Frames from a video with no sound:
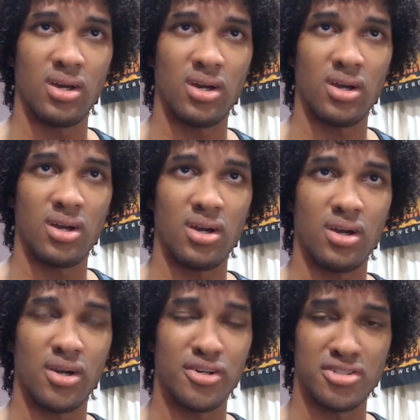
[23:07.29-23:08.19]

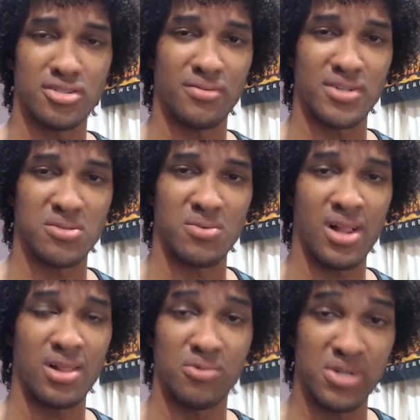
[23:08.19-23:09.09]
other stuff as
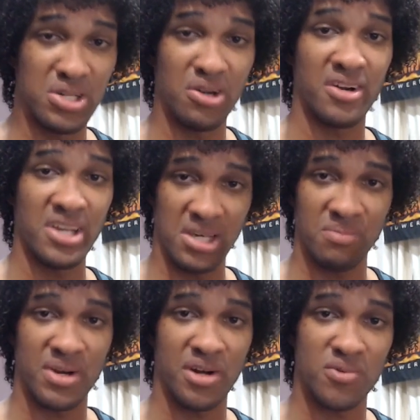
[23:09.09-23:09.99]
well regarding
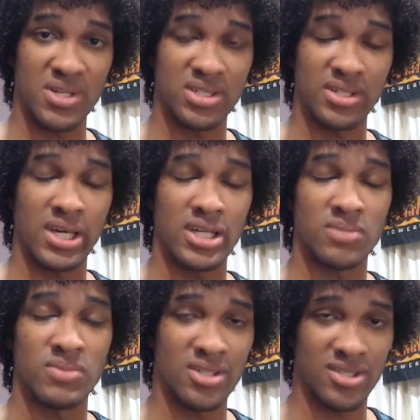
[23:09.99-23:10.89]
Impact Wrestling, that
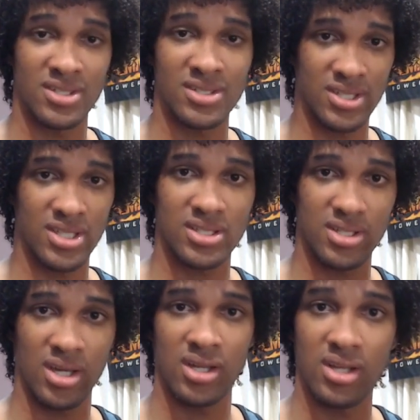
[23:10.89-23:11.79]
is, because this is
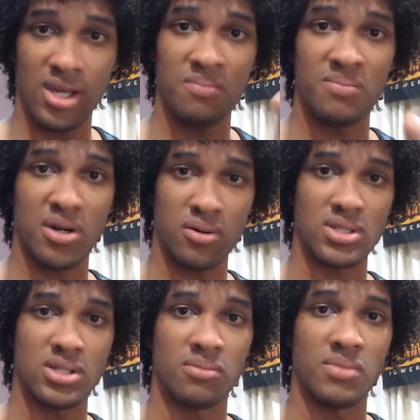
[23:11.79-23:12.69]
an Impact
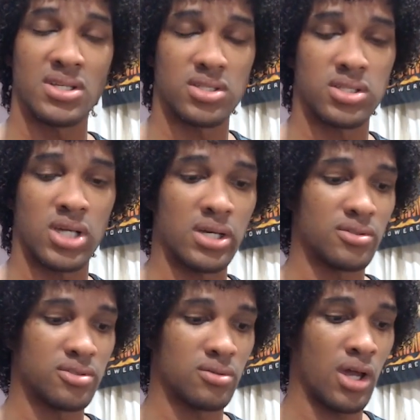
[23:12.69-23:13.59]
Wrestling based
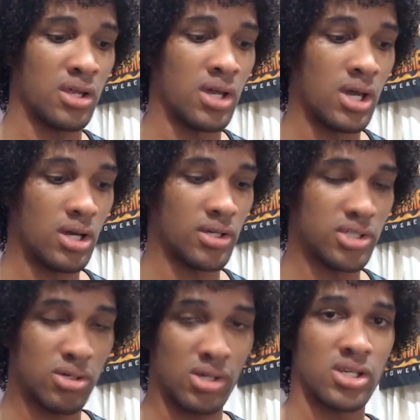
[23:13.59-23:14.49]
channel, so I'll
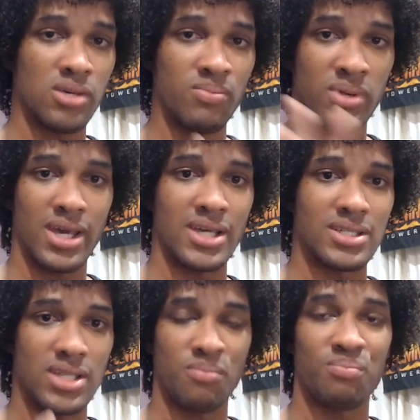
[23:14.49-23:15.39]
try to keep it
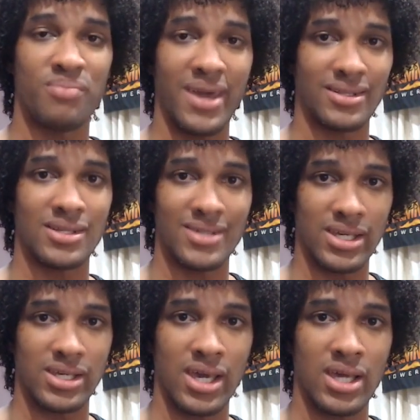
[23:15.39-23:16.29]
as Impact as
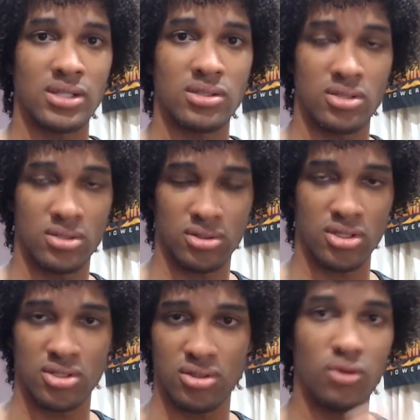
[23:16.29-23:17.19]
I can,
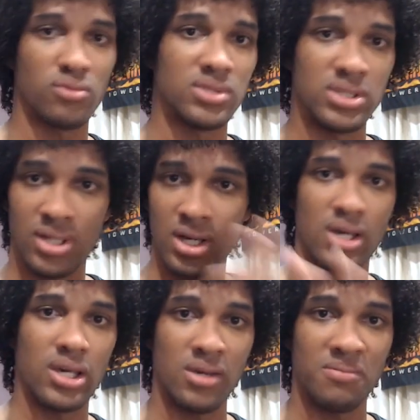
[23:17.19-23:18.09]
just only
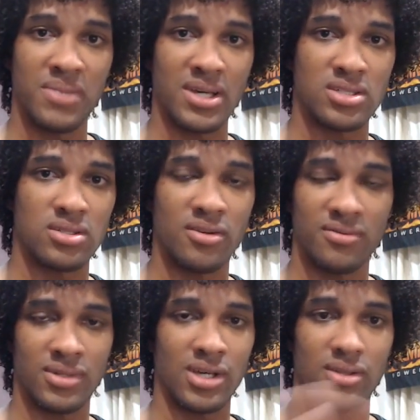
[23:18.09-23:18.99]
Impact
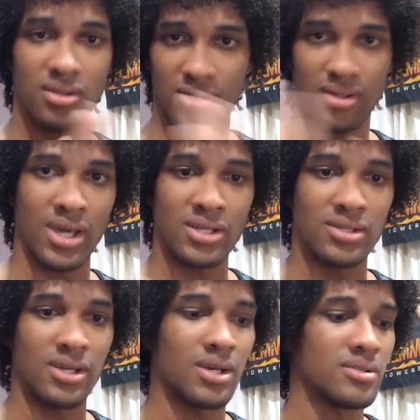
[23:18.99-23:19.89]
stuff, not
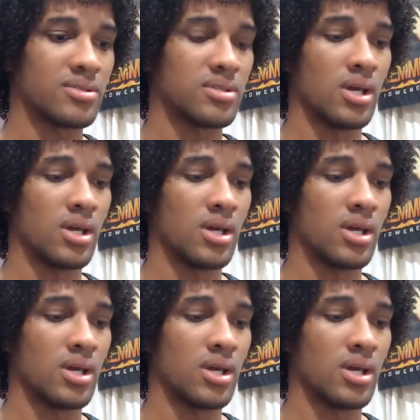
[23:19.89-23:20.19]
anything else.